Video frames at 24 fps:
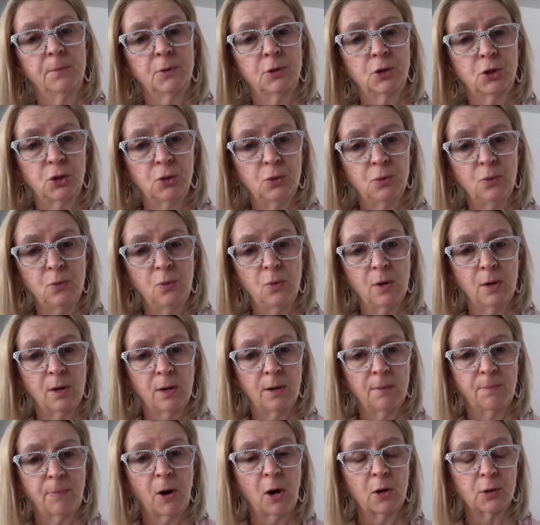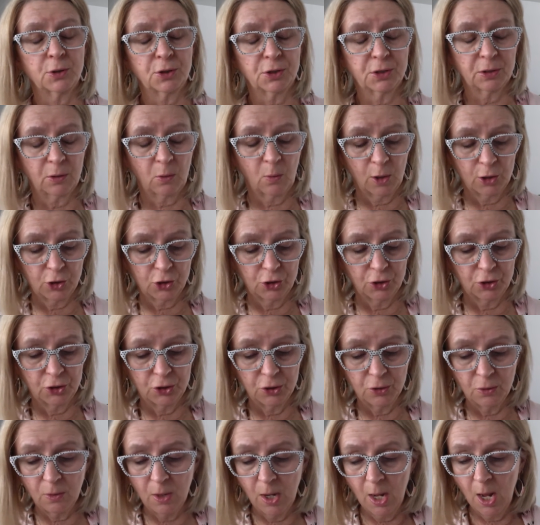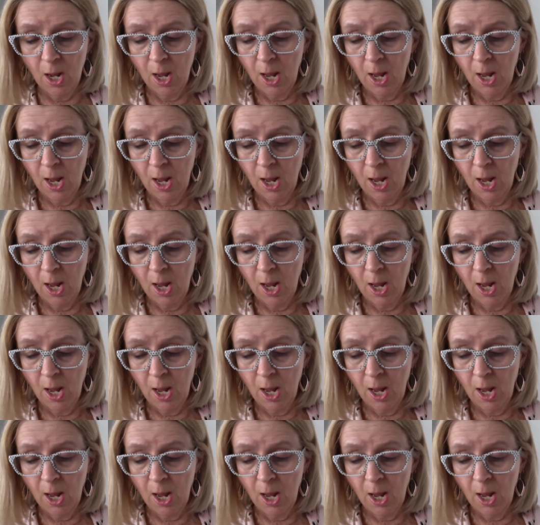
two parts to question 2.